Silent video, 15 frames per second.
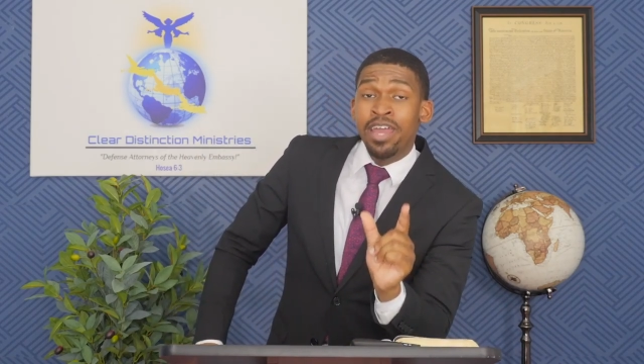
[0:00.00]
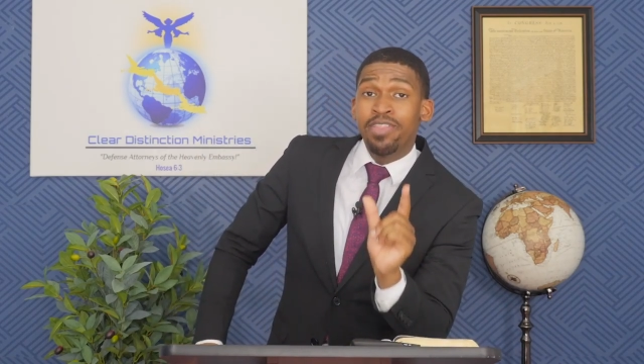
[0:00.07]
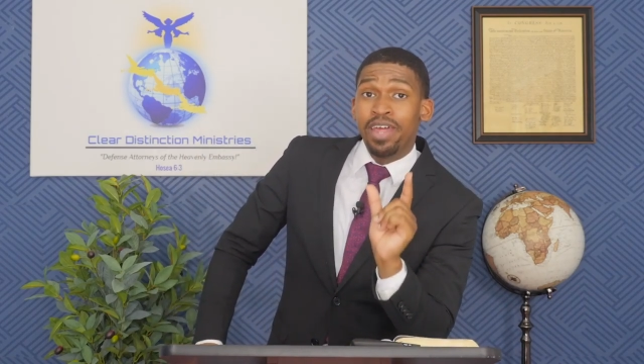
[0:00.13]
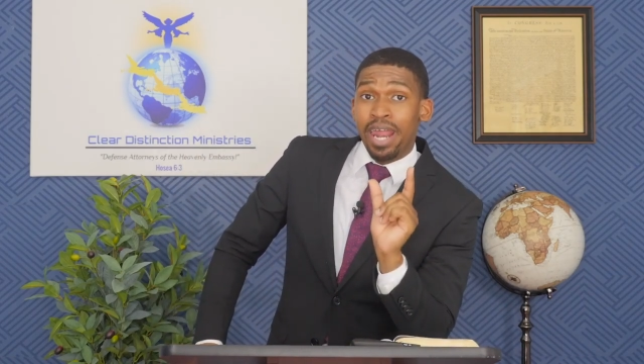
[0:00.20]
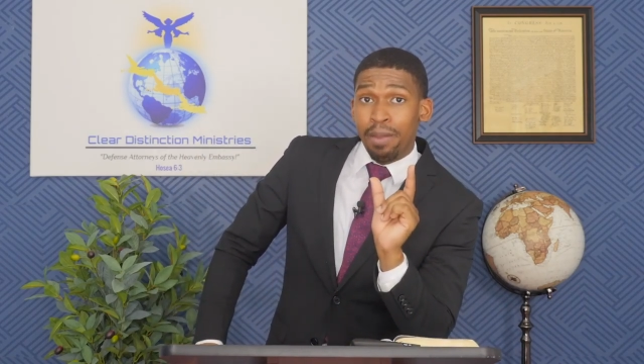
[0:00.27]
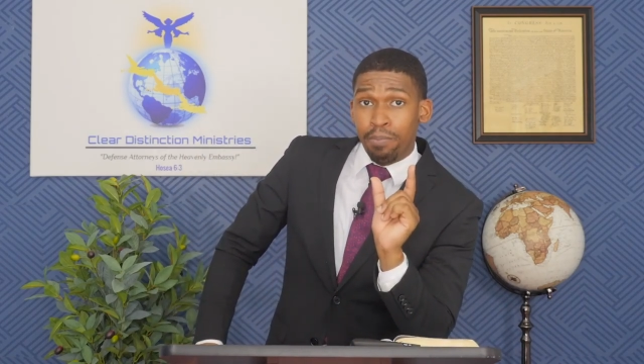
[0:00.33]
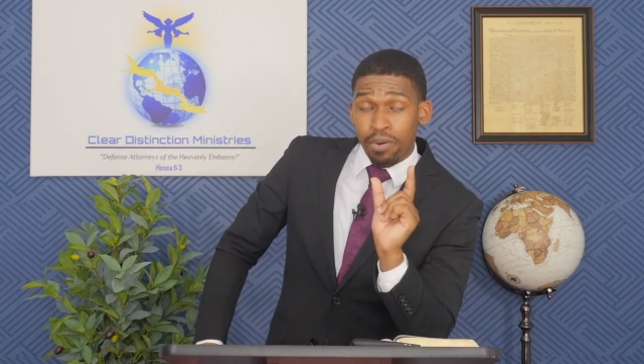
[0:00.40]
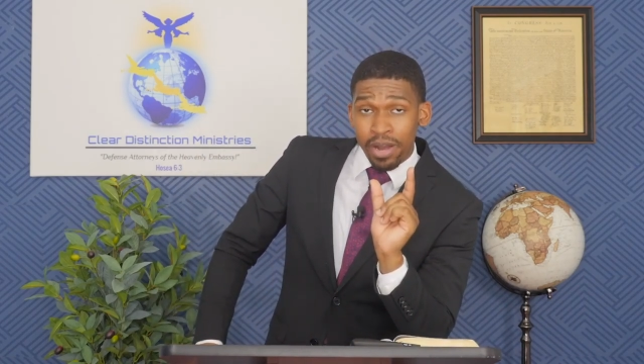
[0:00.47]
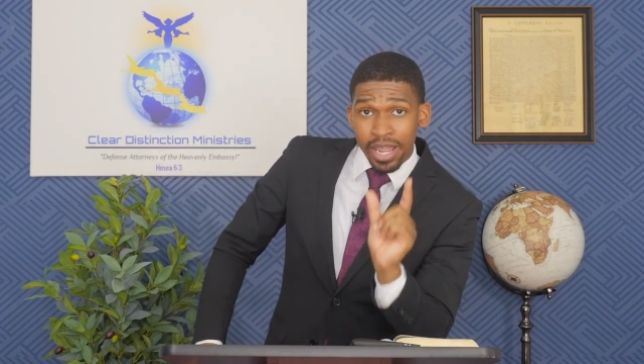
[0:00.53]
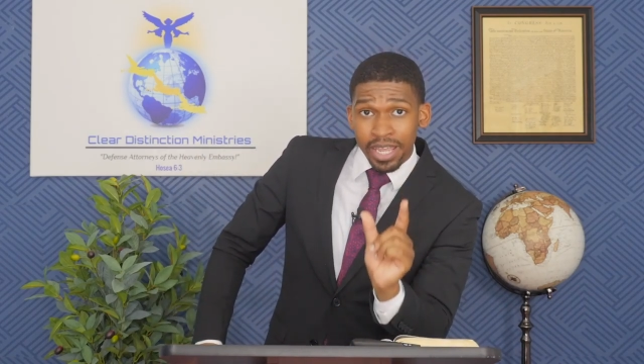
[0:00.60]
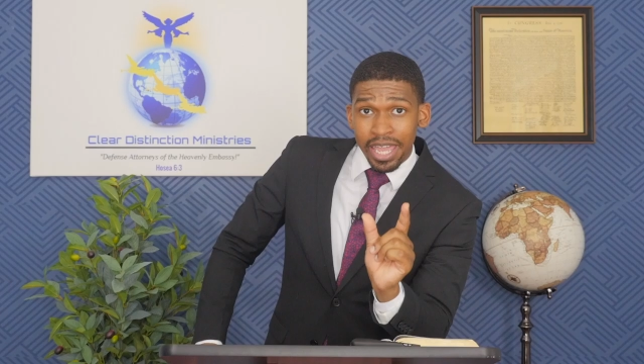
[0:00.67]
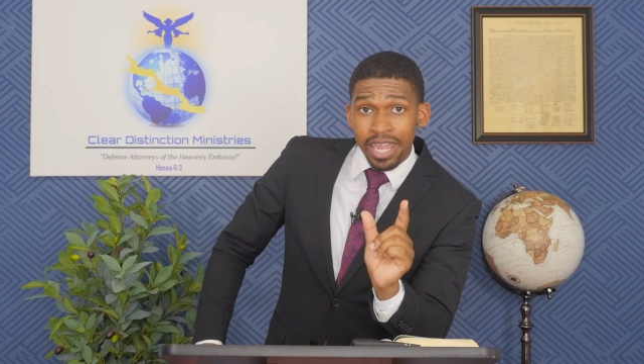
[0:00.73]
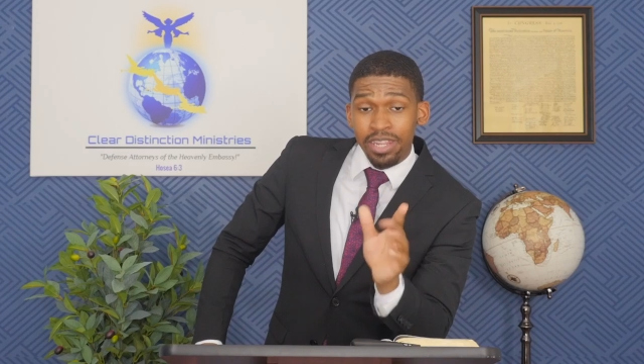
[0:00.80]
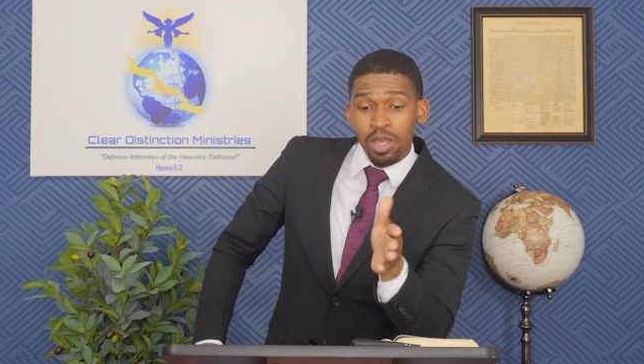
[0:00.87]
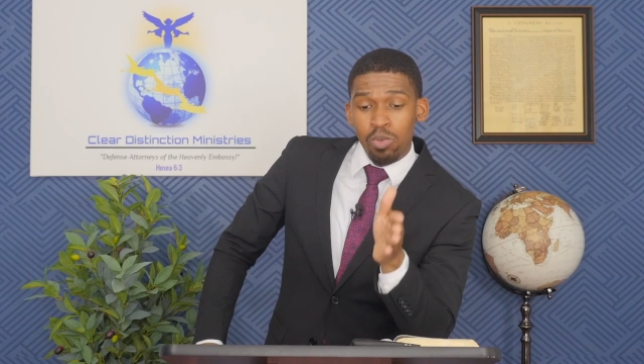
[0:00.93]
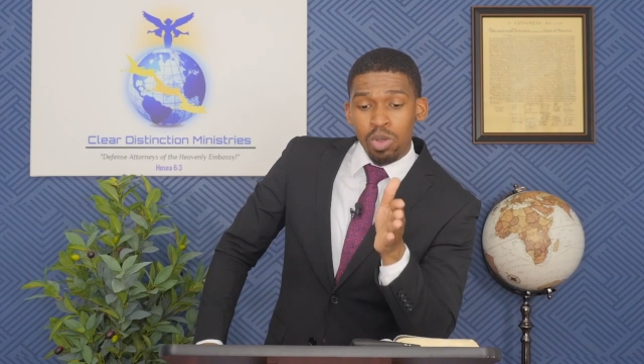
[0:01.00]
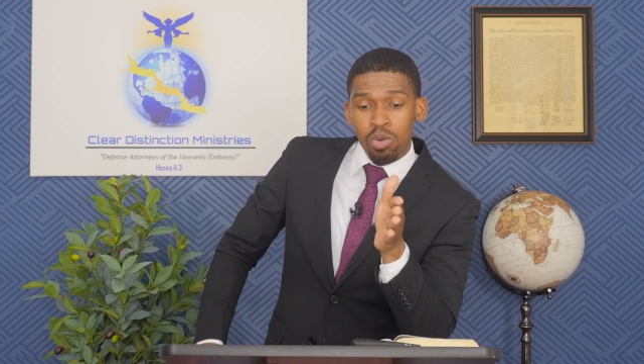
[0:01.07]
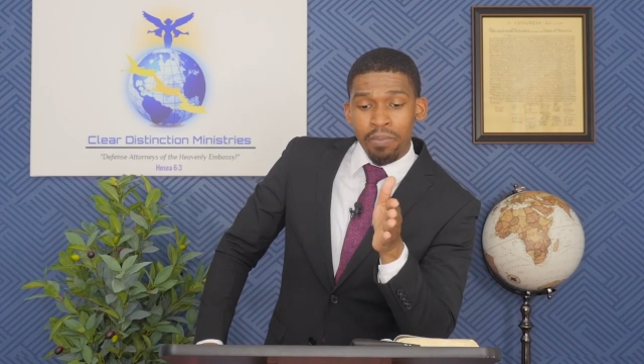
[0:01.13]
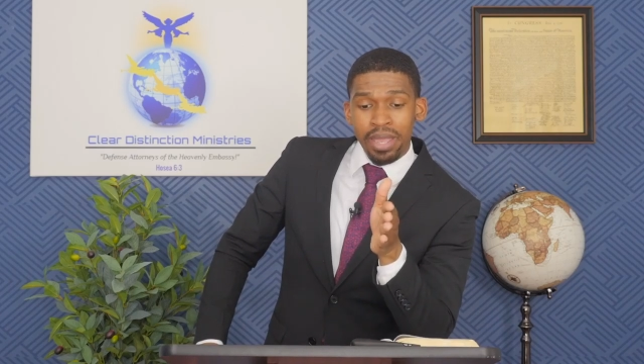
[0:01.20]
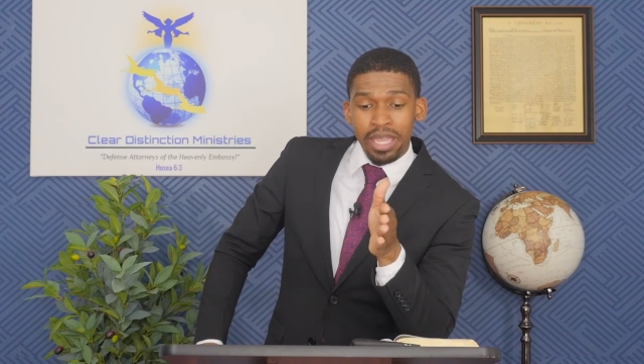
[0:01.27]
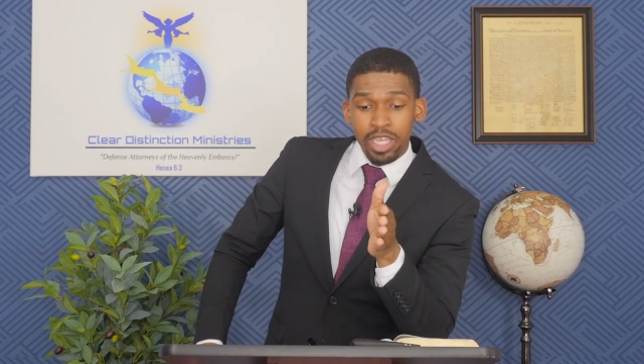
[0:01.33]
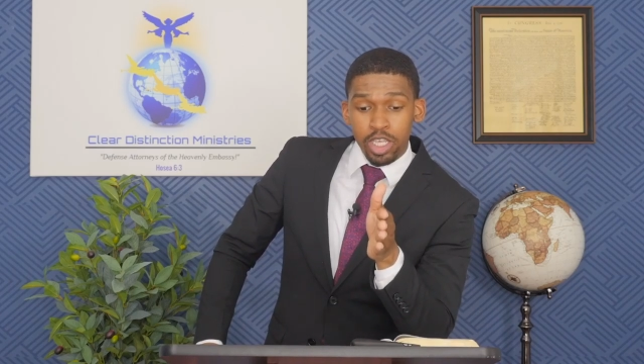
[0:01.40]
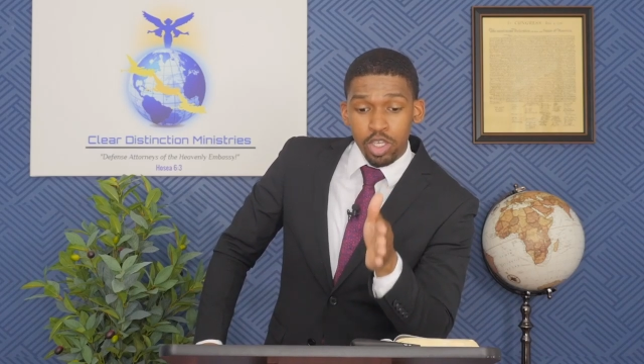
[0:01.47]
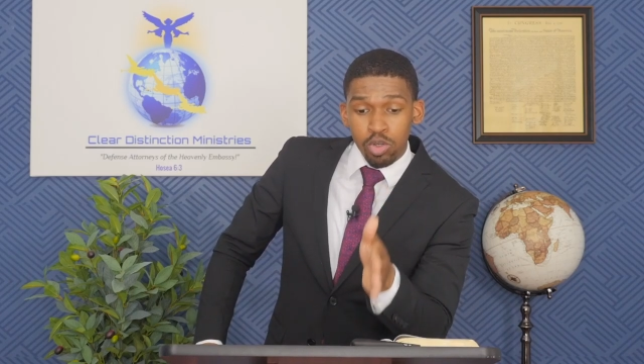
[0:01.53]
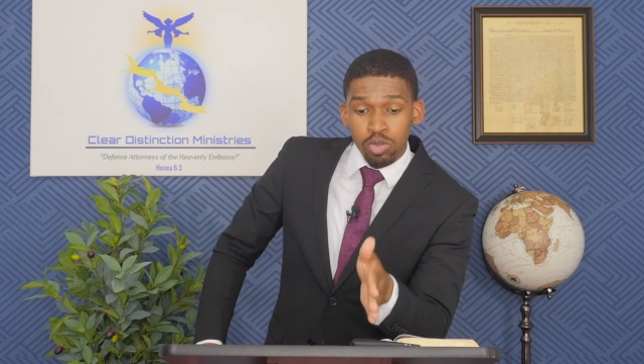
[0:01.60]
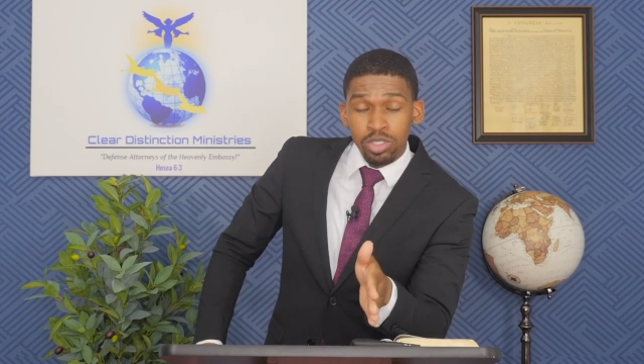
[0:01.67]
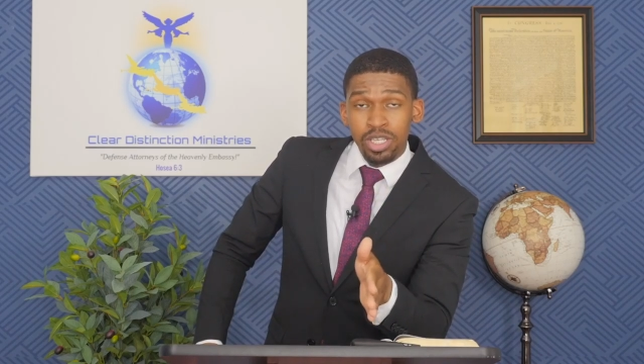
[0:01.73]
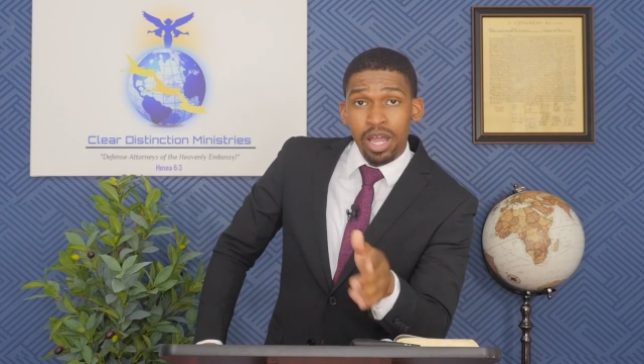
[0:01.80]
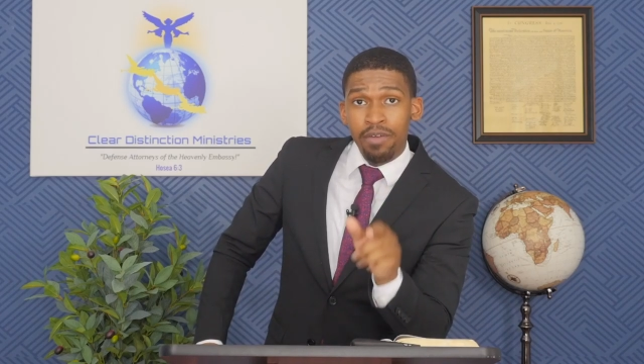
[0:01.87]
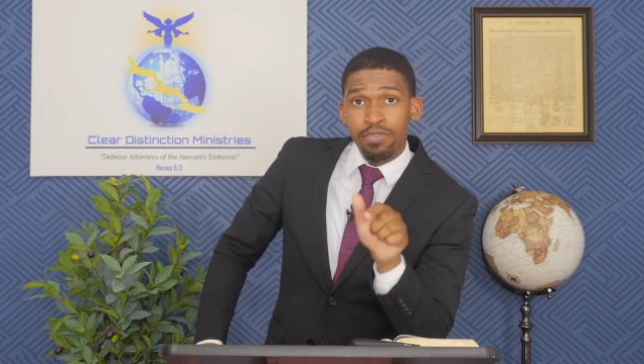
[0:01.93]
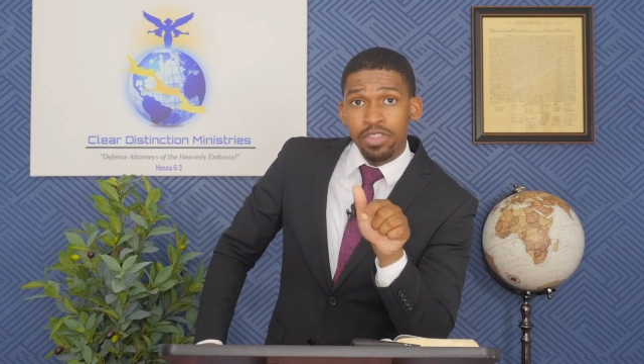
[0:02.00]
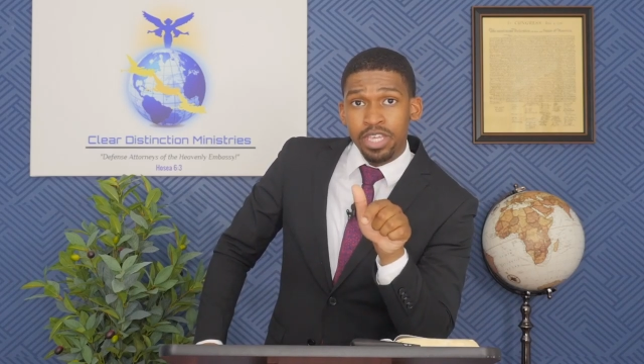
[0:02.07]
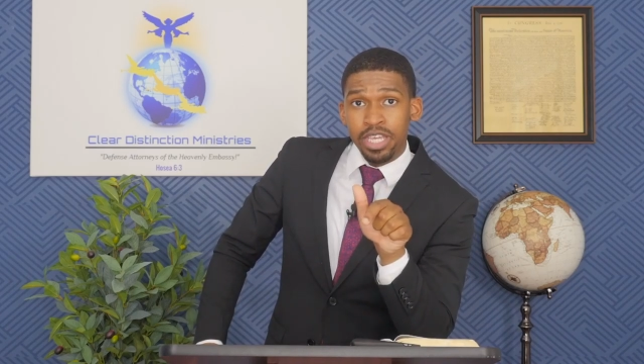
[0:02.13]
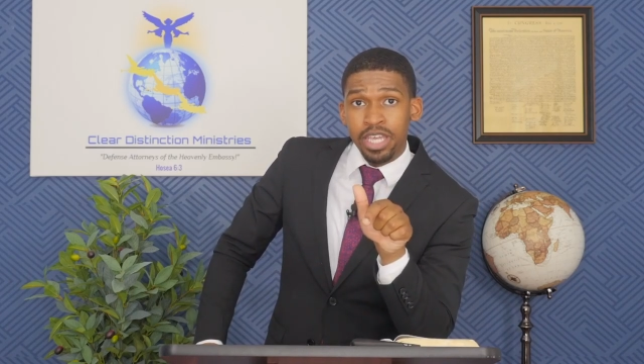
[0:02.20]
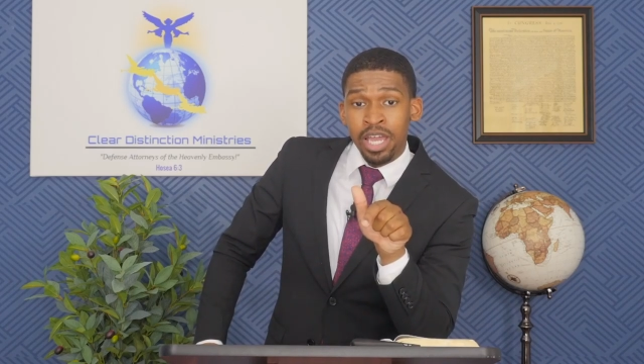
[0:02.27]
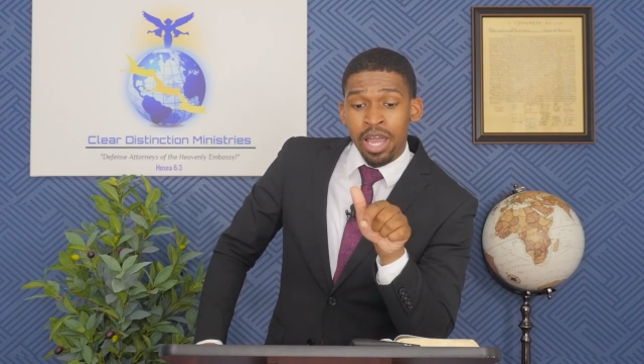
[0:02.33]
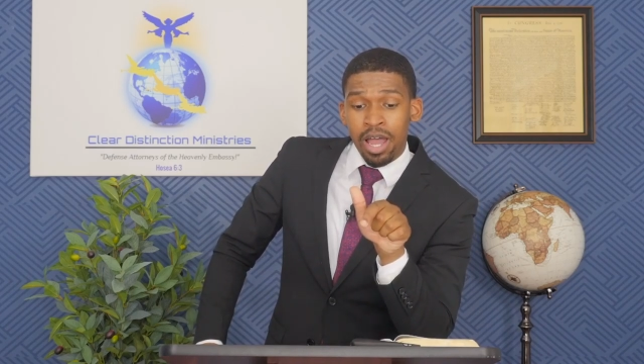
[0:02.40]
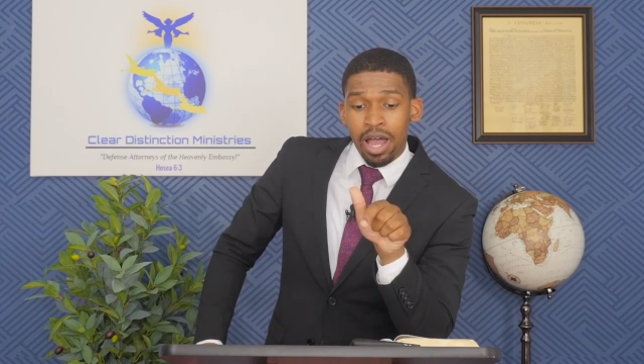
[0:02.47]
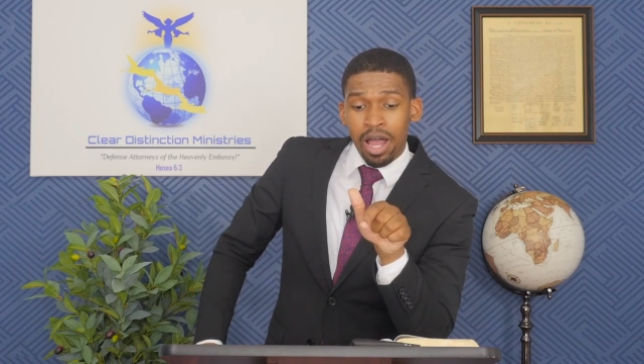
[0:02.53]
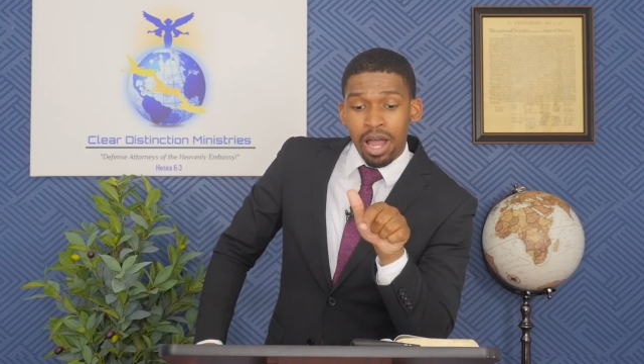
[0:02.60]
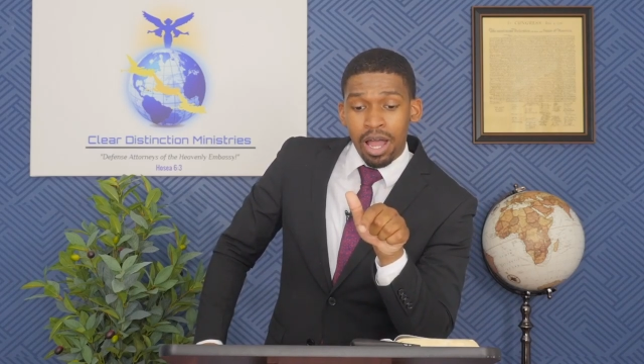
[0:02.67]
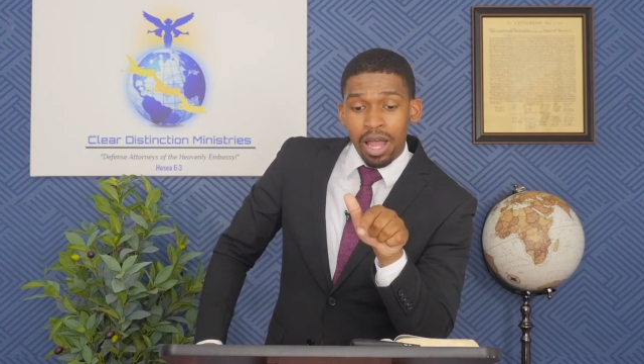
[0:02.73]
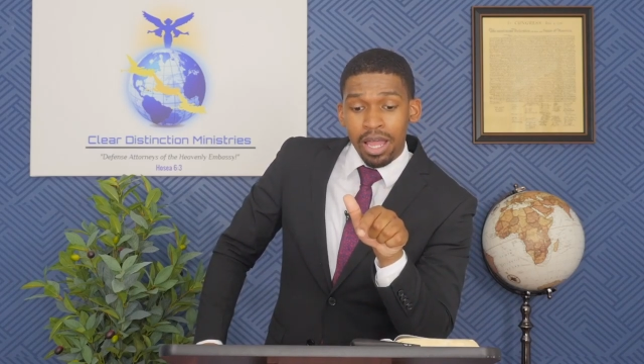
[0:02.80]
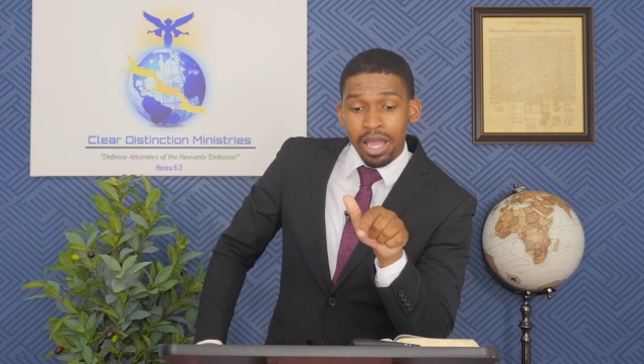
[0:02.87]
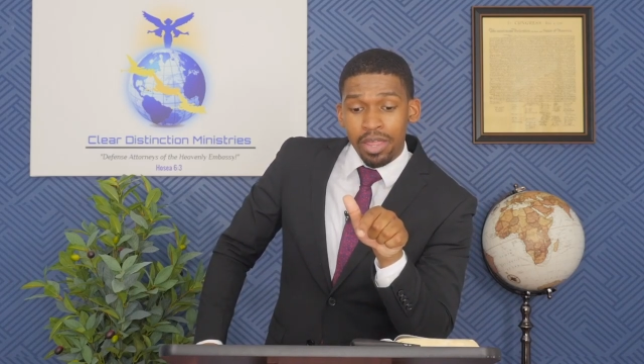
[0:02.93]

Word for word: then I pray again that we will make use of the uh,